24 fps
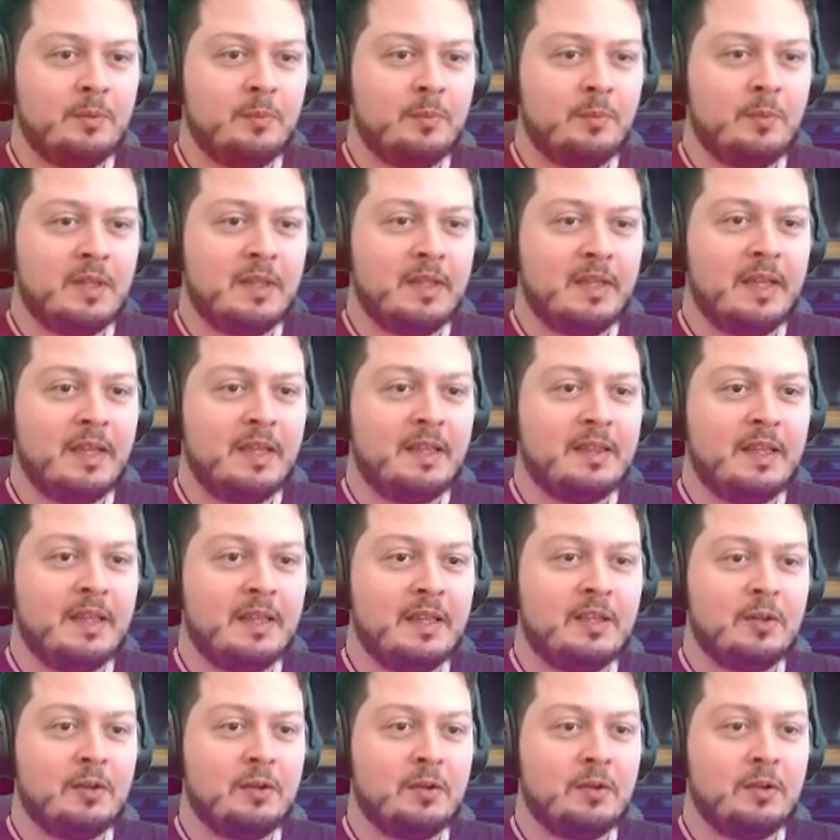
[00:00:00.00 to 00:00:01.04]
We like that
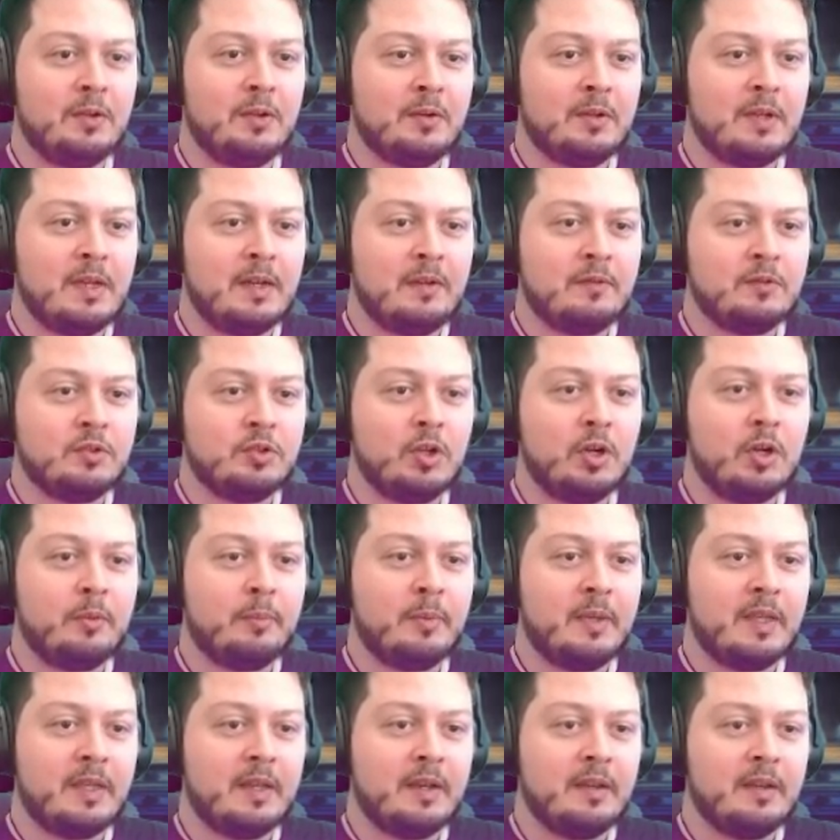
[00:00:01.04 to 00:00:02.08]
you're kind of
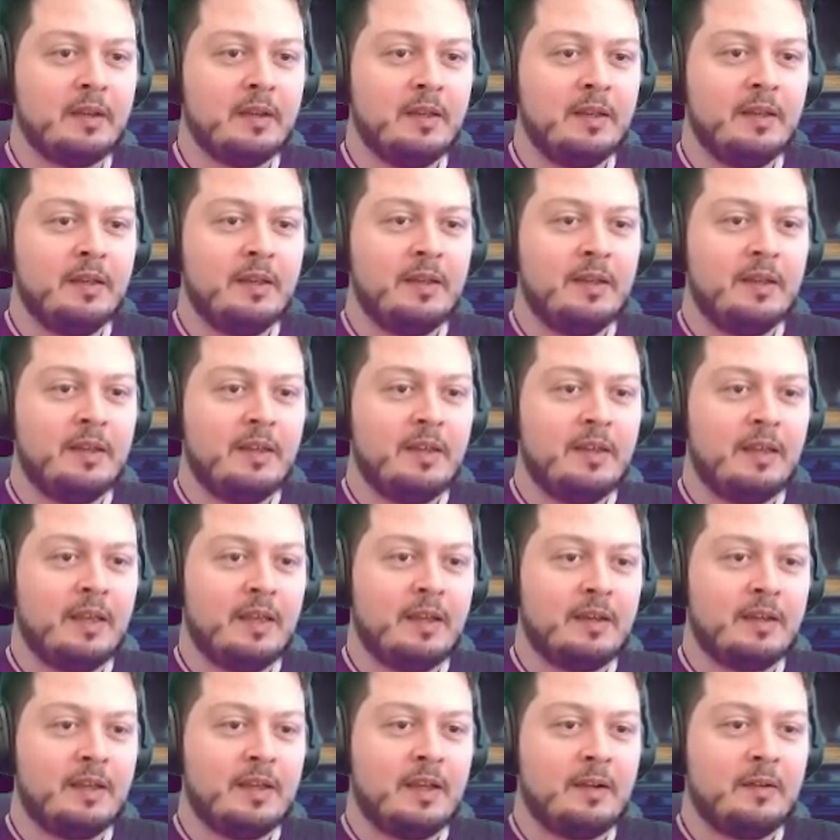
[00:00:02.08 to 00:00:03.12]
charming
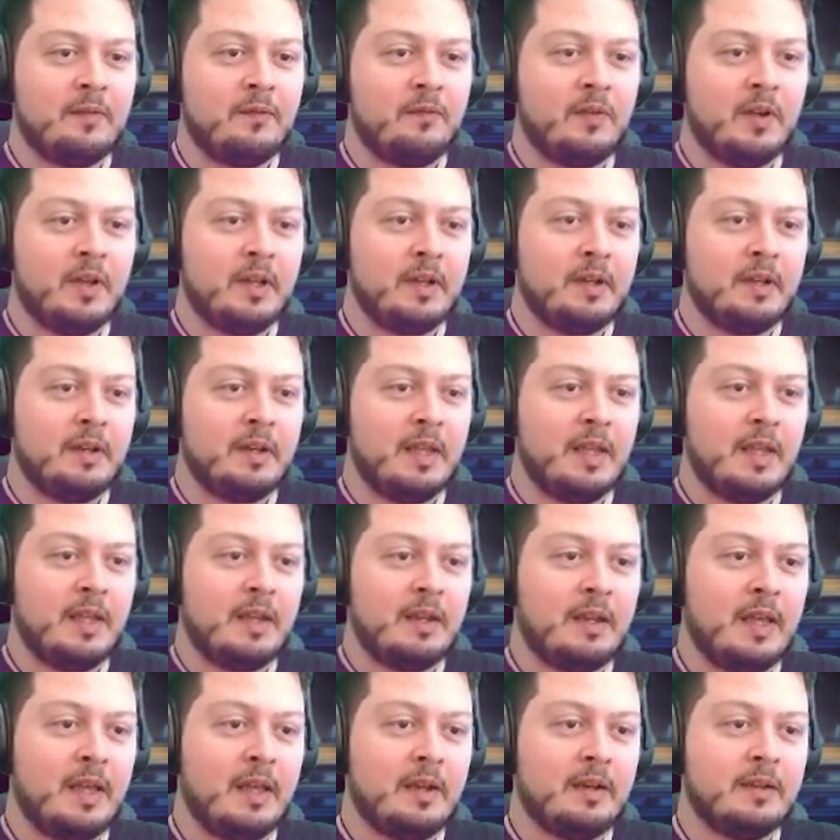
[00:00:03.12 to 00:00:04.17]
and kind of fun
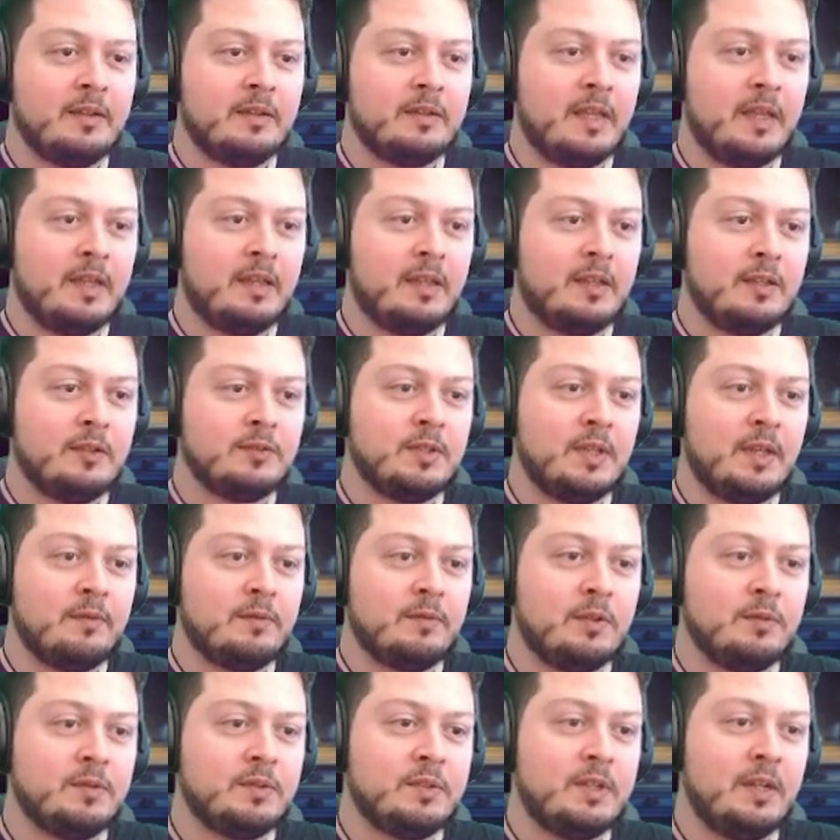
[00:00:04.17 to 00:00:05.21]
and not taking yourself
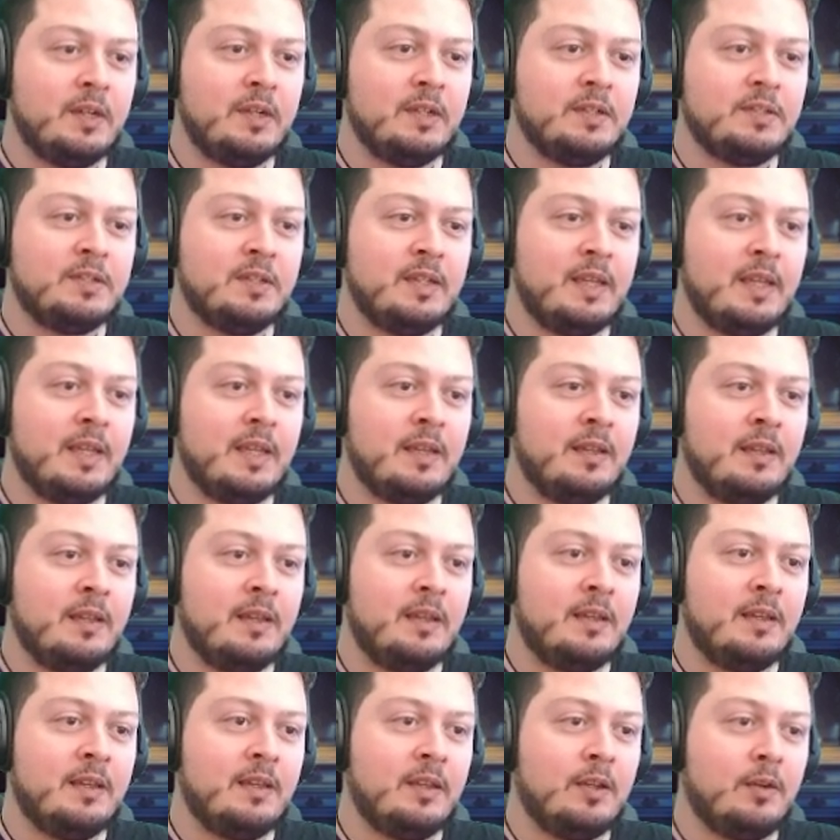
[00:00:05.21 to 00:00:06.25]
too seriously.
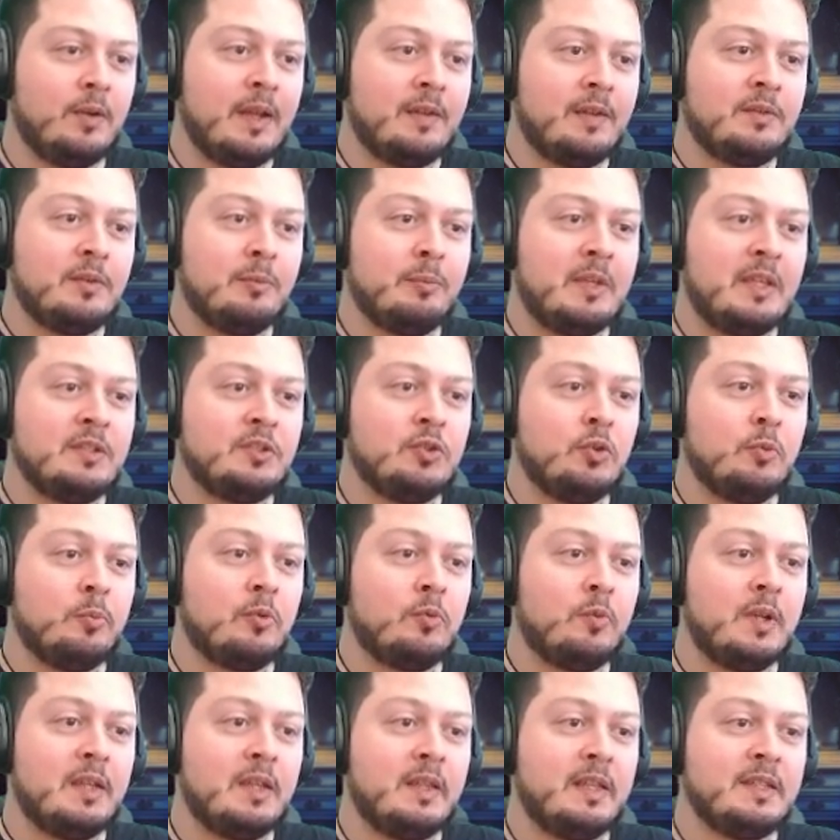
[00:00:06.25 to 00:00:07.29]
You don't have to be super
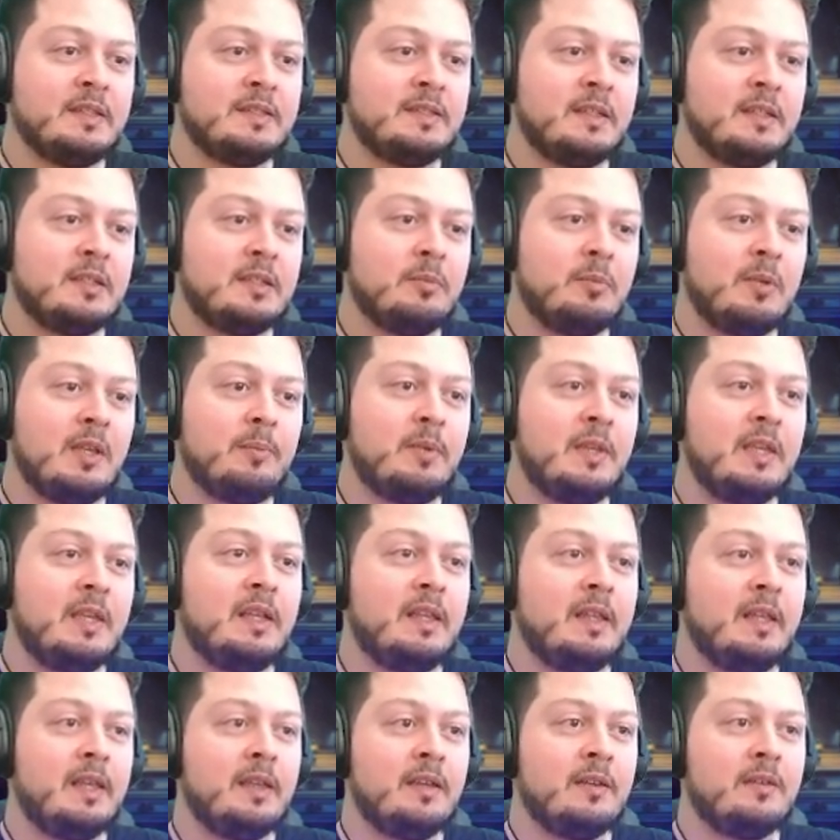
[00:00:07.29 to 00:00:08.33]
realistic to be
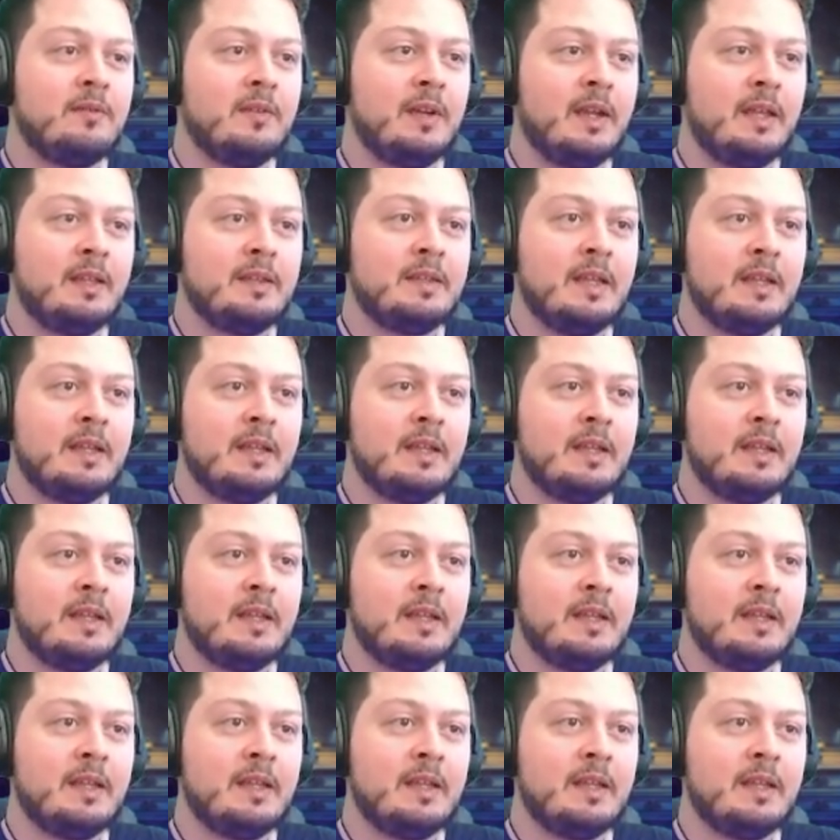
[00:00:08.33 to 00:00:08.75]
appealing, right?